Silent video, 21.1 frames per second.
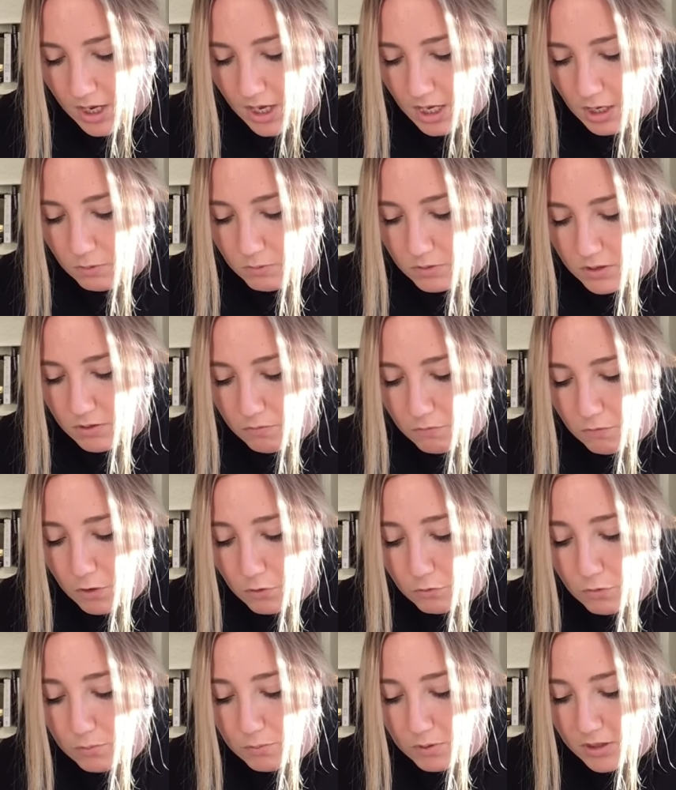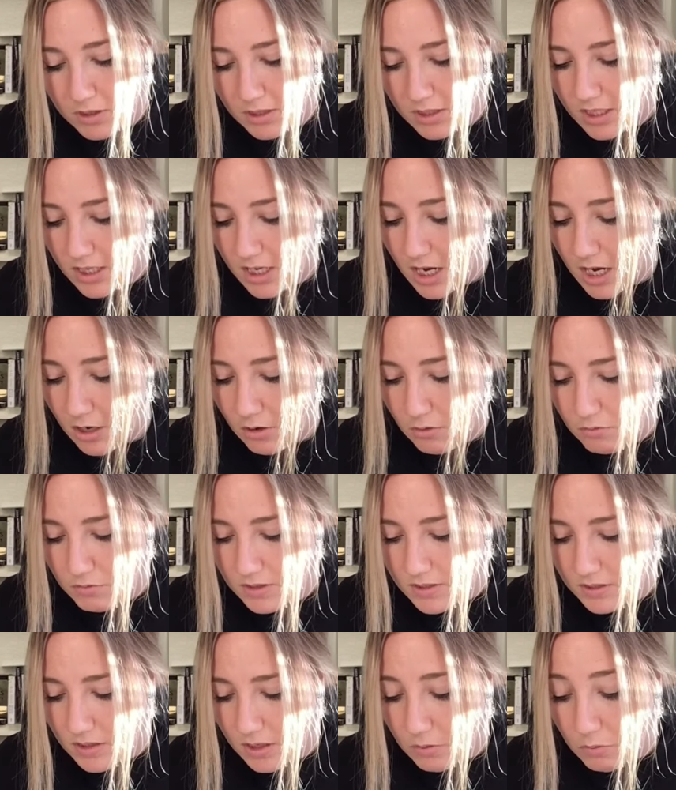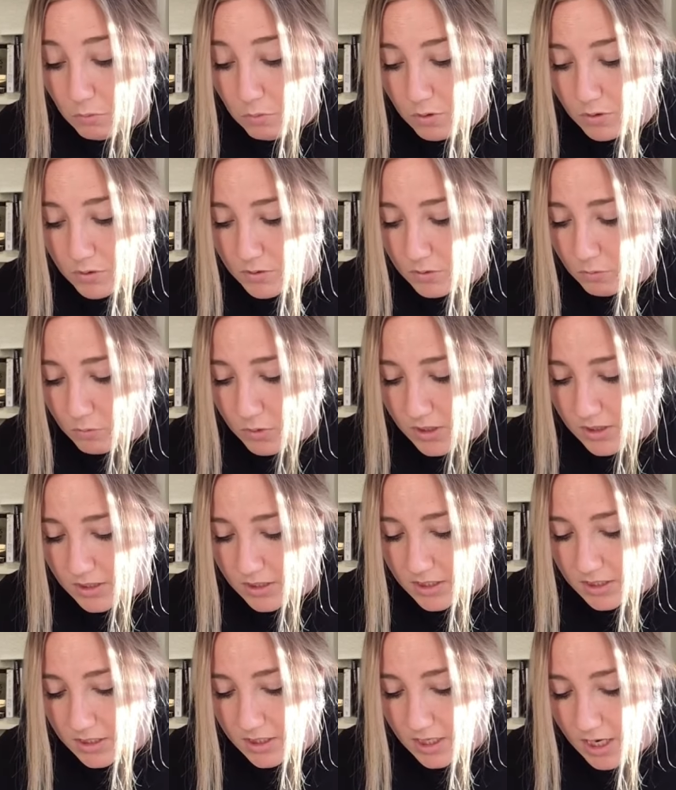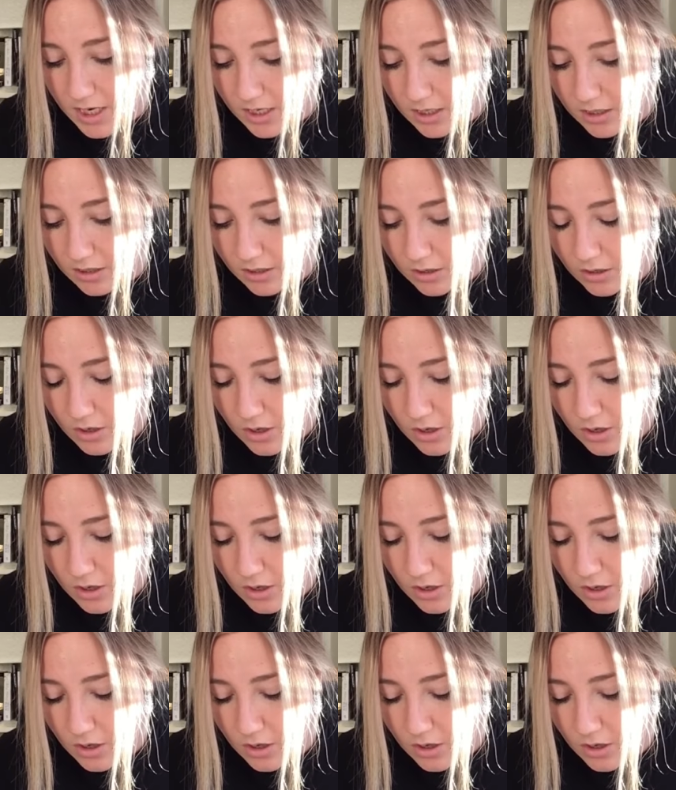It was a vulnerability and a risk I wasn't willing to take.